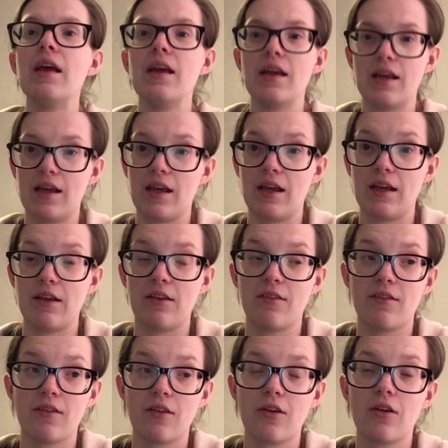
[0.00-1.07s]
is
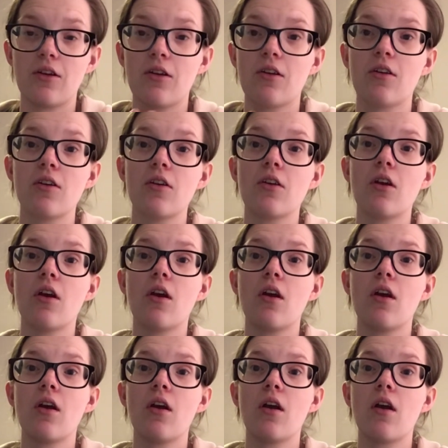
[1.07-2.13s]

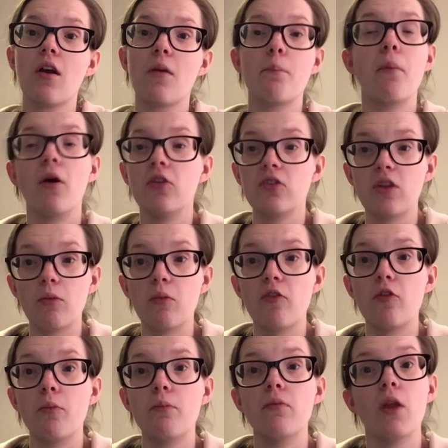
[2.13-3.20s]
bonding with
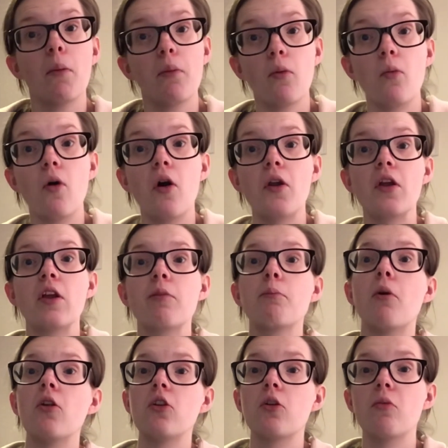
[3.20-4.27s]
your, number one is
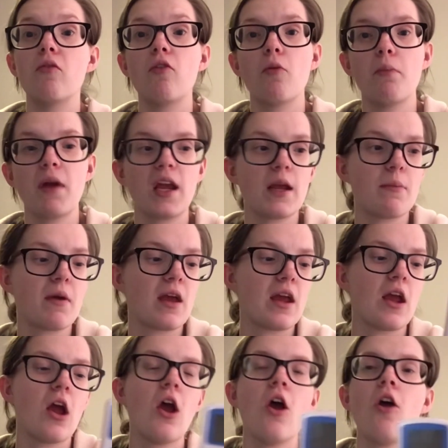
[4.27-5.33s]
bonding with your baby.
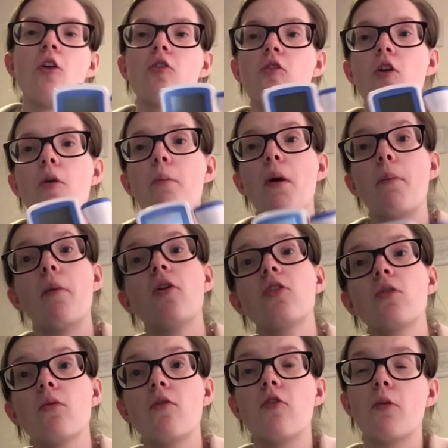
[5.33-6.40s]
So by
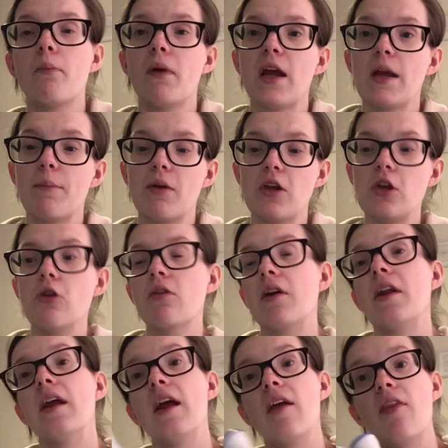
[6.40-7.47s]
bonding with your baby, you can
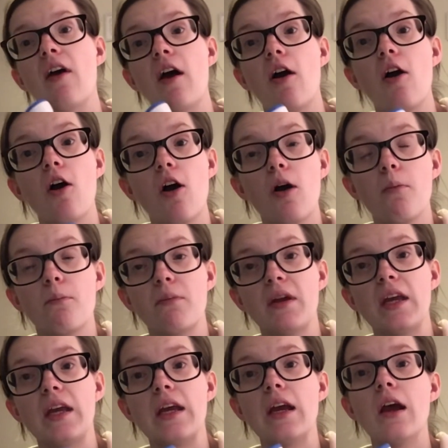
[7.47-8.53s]
hear their
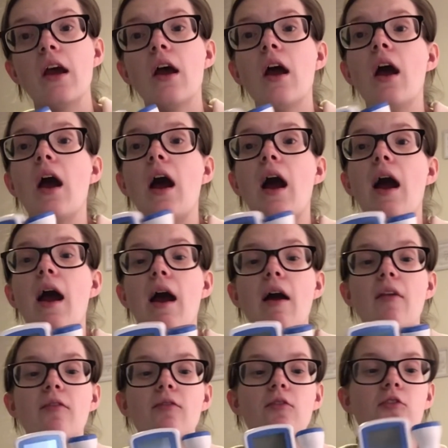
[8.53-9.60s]
heartbeat,
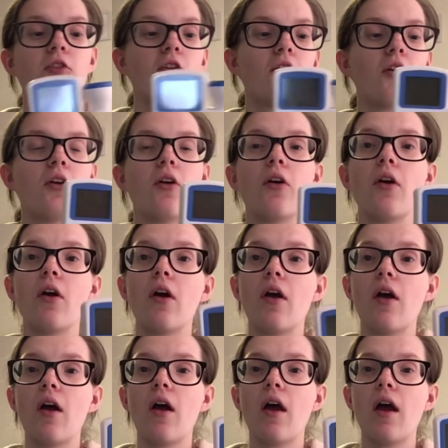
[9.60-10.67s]
and
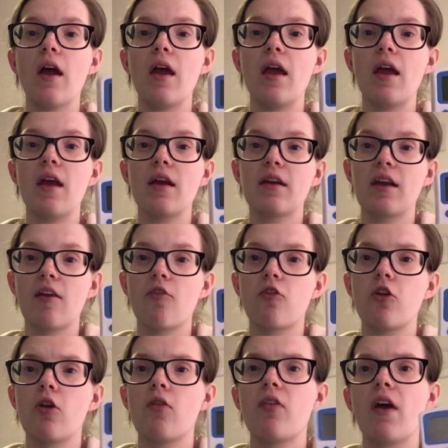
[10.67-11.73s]
it gives
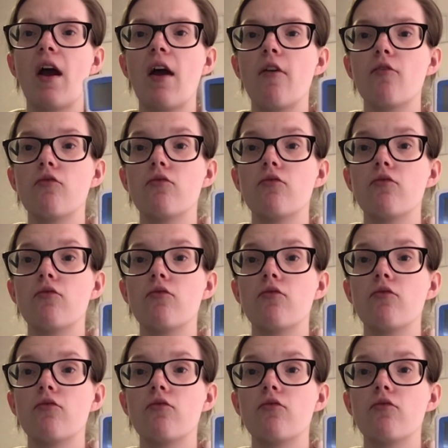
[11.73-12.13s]
you that